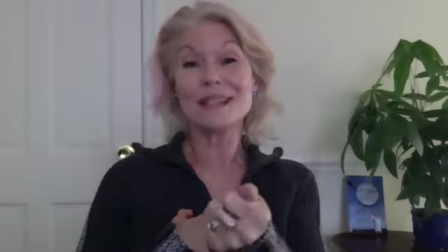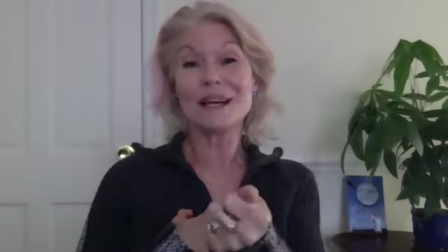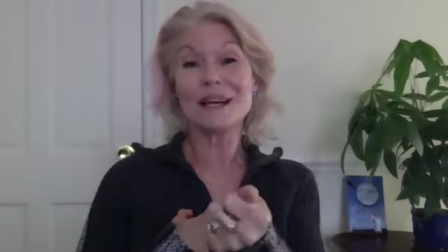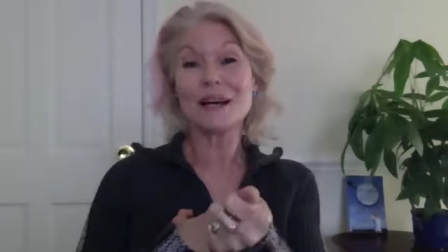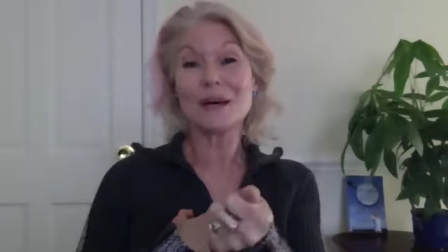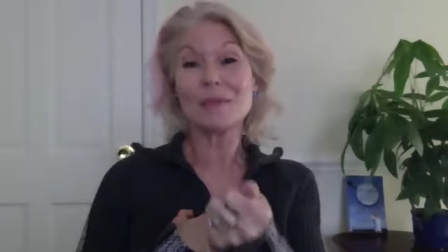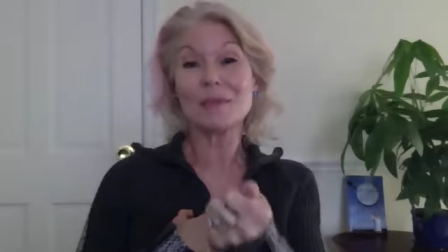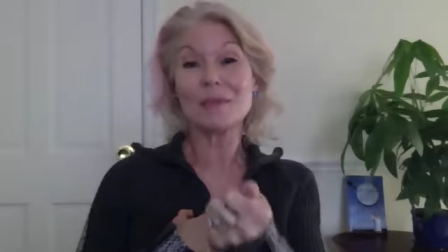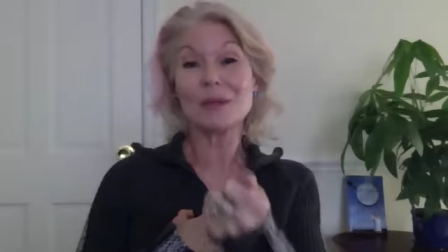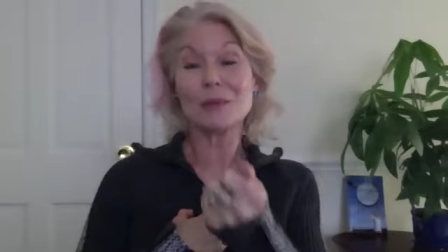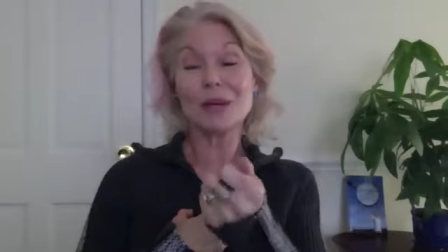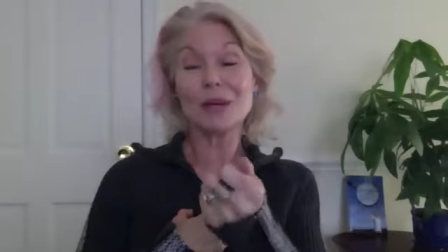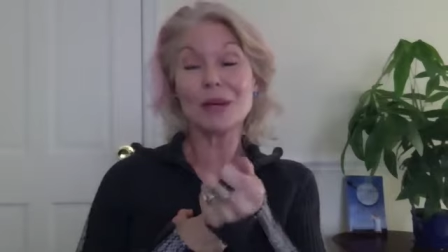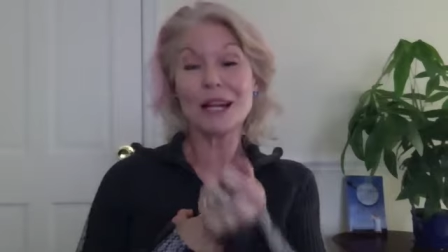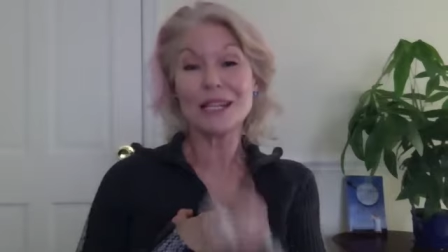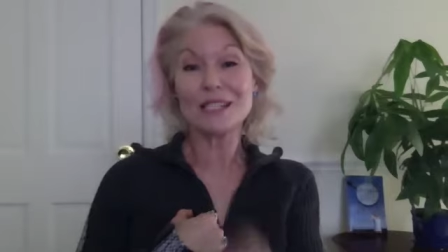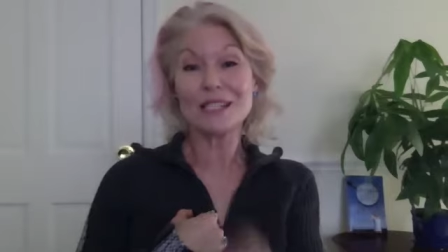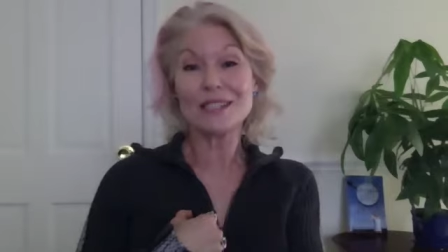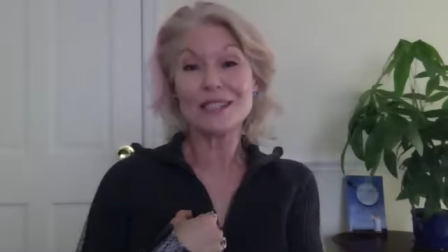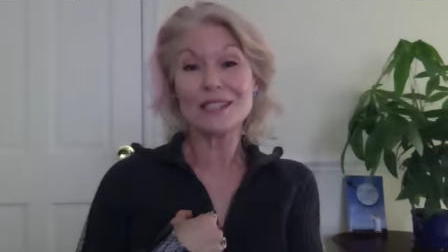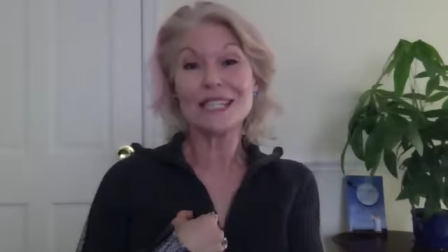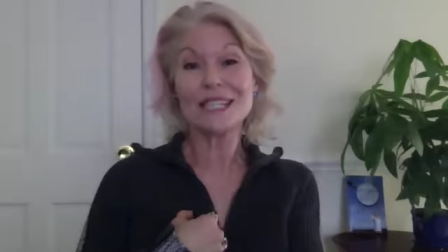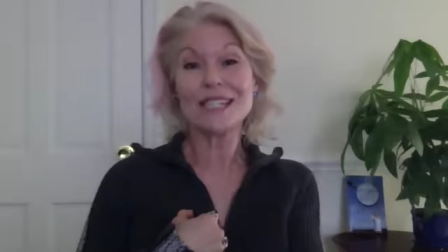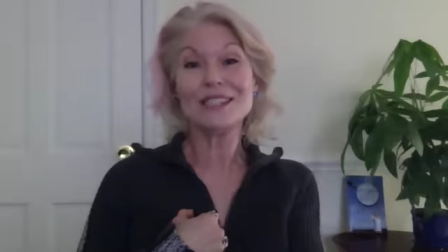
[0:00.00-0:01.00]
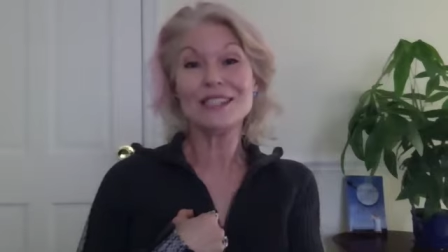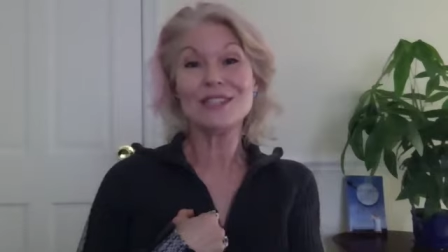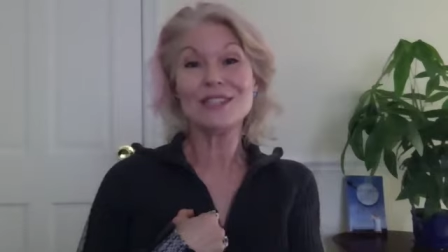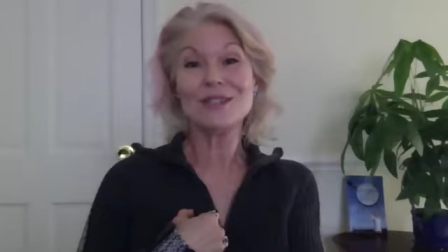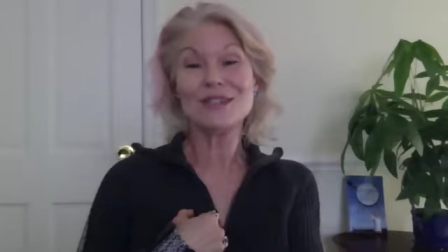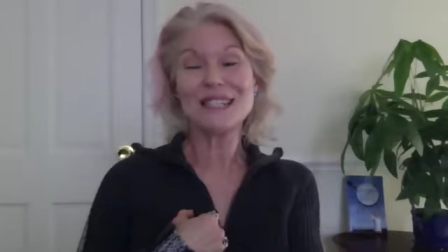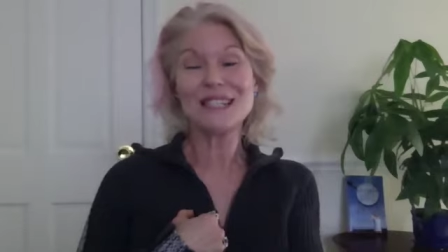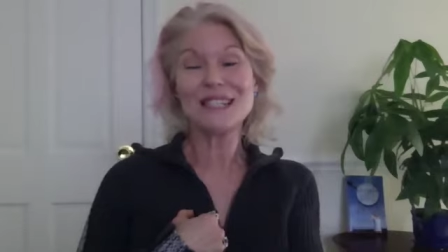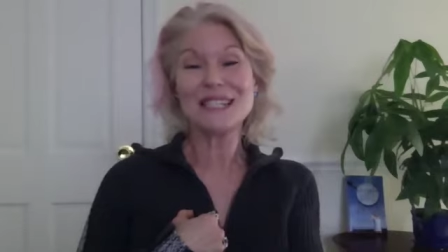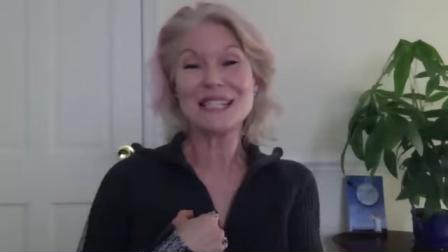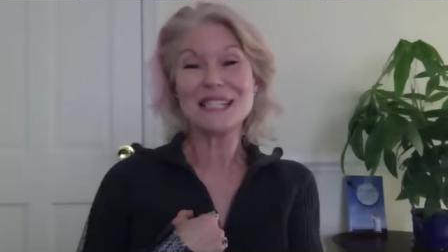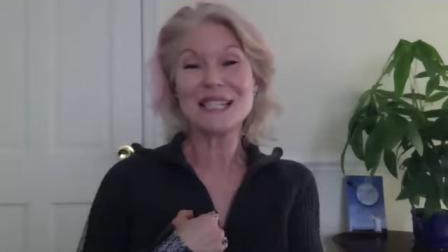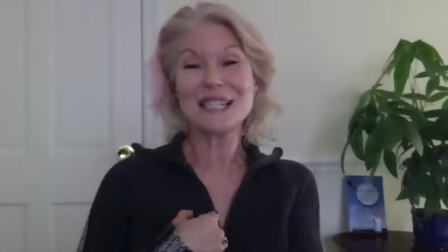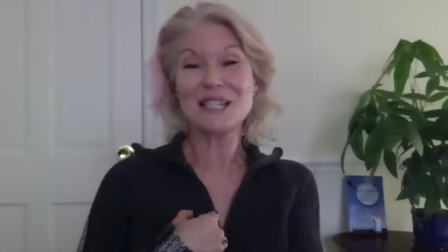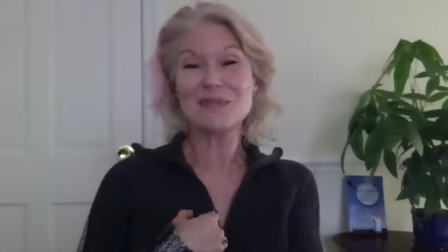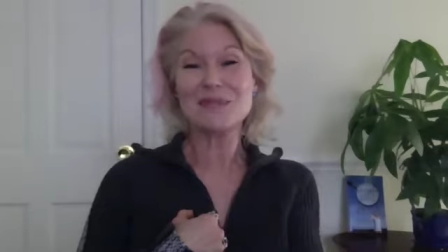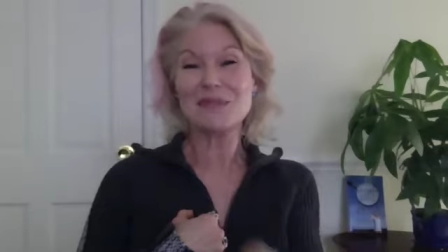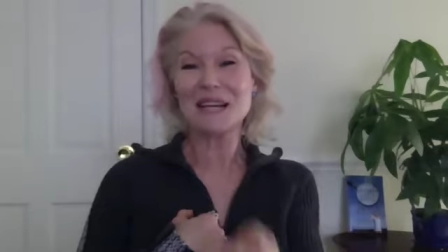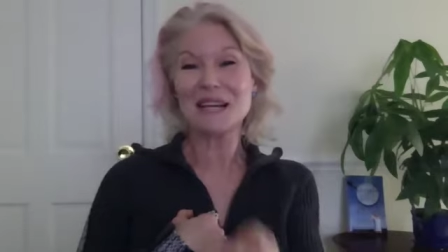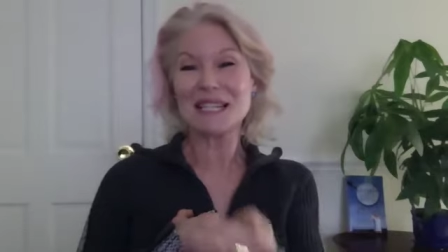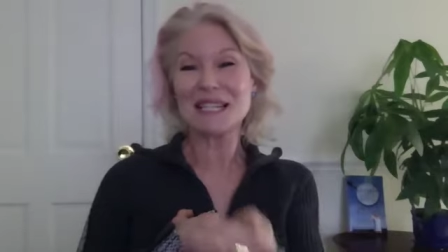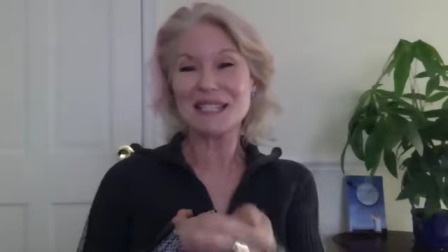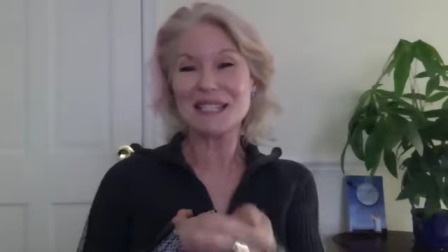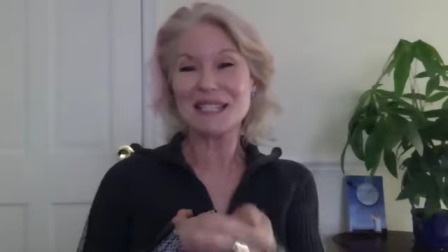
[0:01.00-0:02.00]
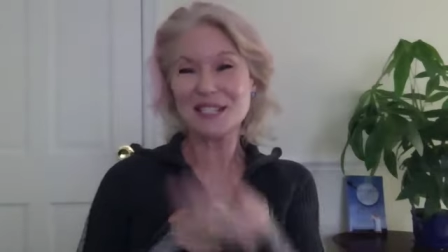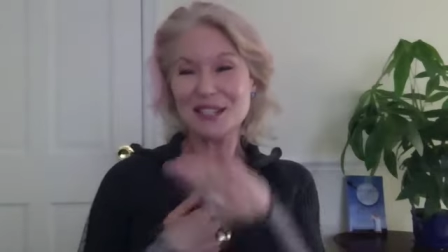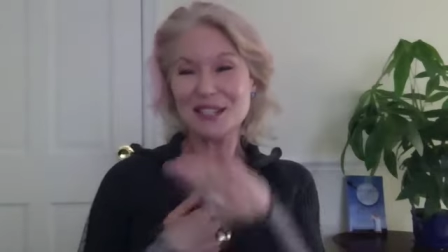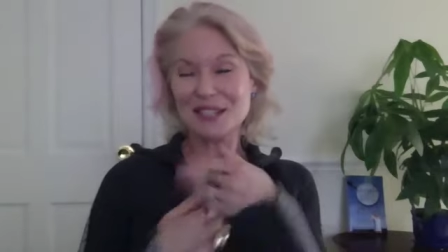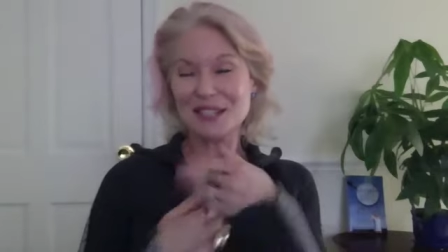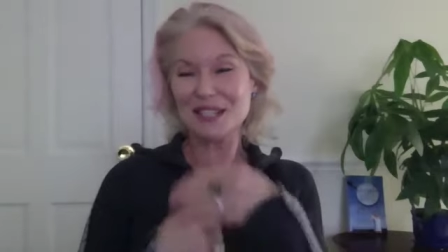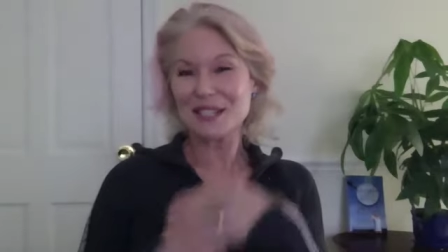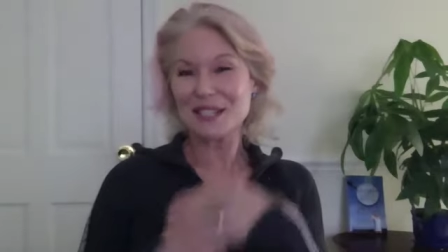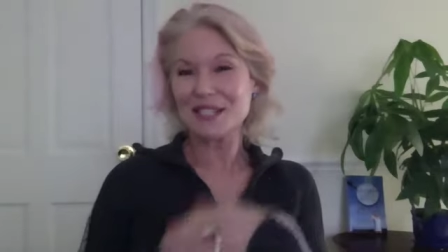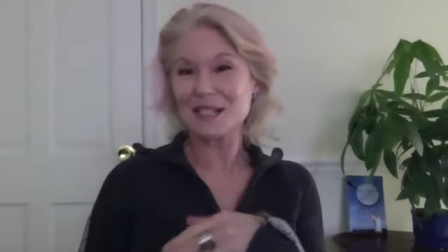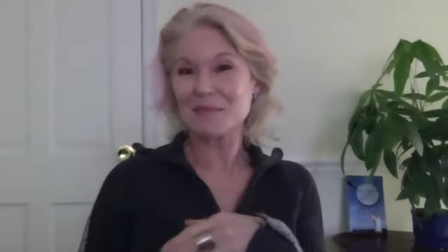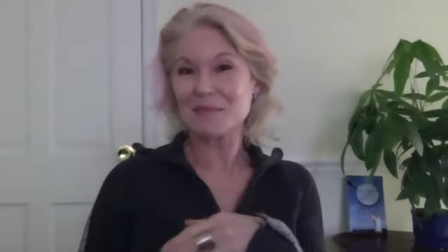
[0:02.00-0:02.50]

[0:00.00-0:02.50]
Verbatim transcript: and what I used to teach my students,